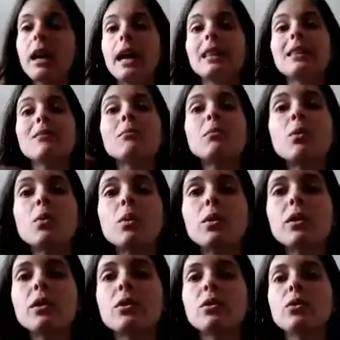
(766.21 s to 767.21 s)
And the
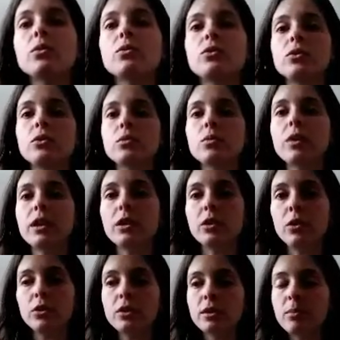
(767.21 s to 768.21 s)
more you do
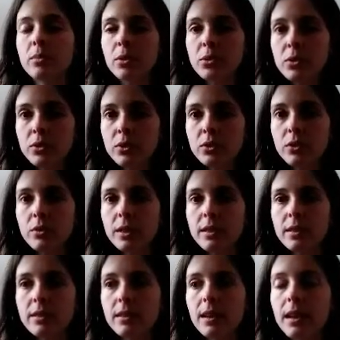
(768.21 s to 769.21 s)
what you're supposed to do in
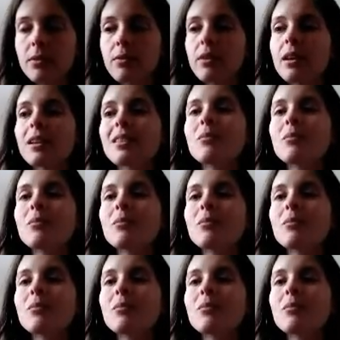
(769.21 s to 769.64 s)
this life,